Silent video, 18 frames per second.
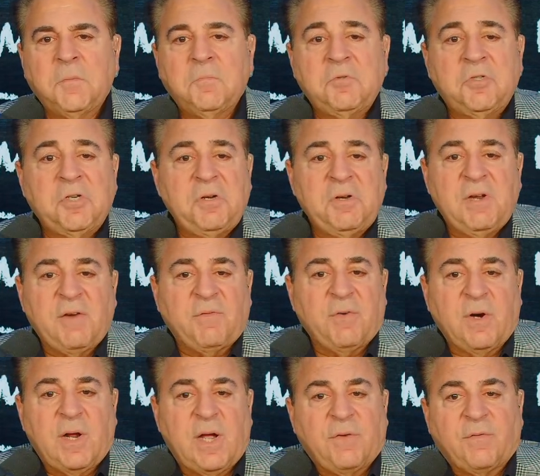She
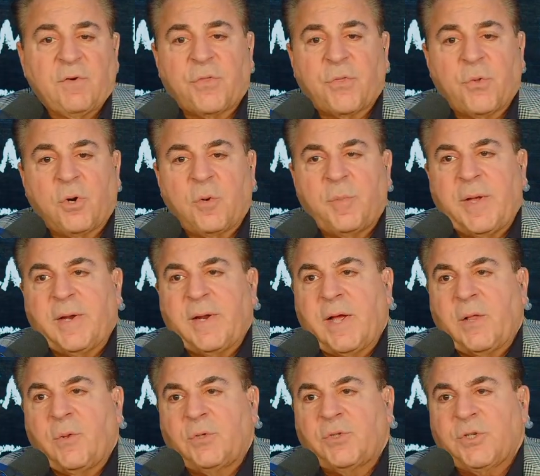never, ever thought about
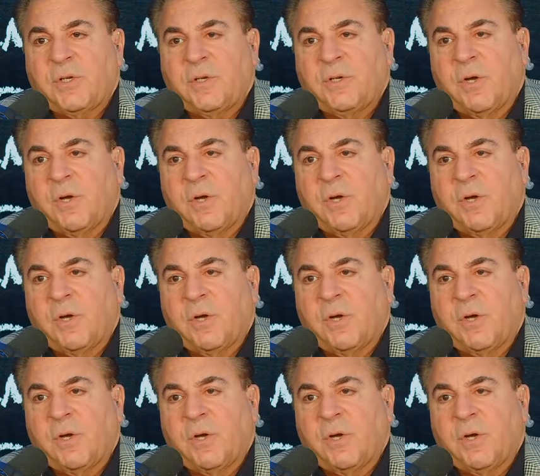allergy.